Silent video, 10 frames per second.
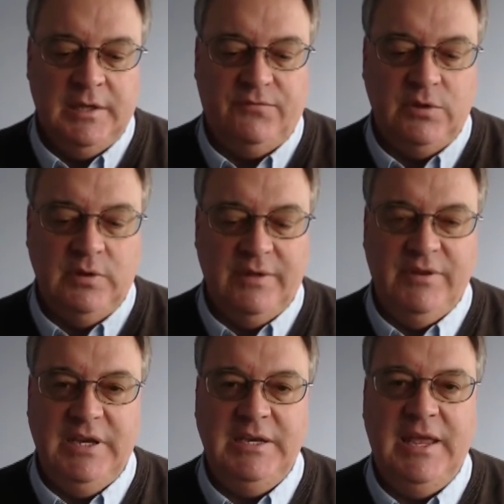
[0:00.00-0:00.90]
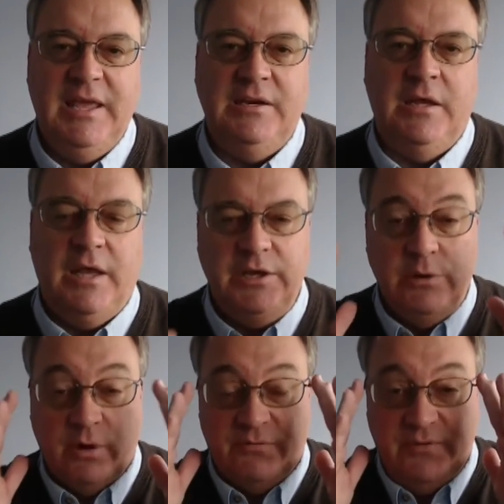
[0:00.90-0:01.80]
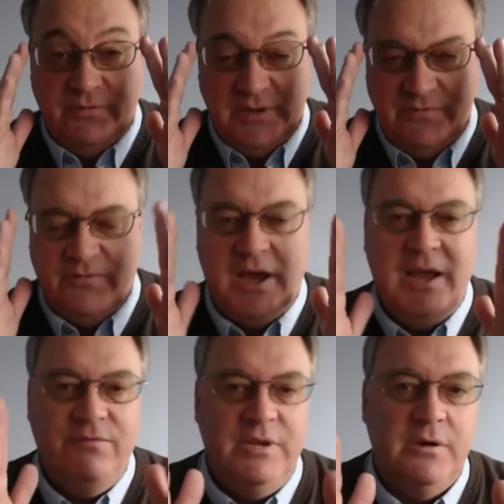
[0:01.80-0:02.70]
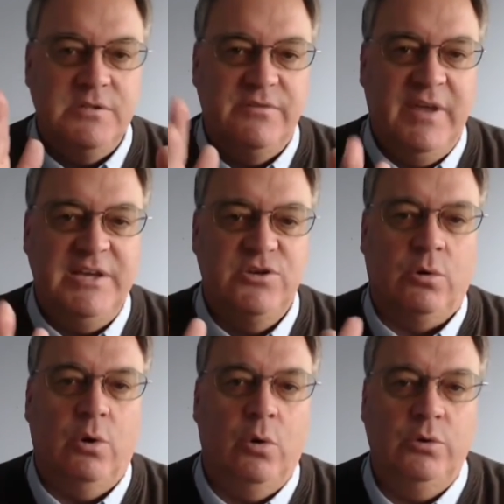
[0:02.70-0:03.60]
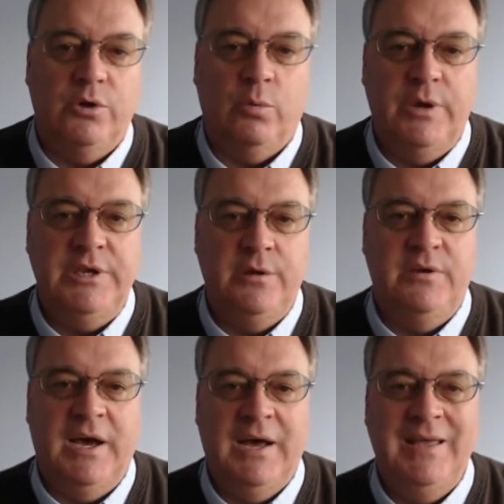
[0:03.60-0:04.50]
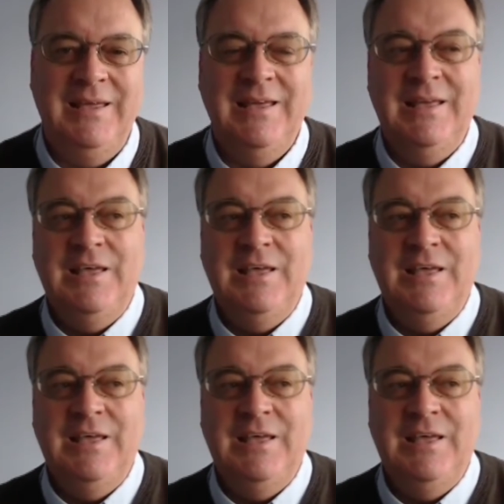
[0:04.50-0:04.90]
if you live in Indiana and you are 55 years of age or older when you die,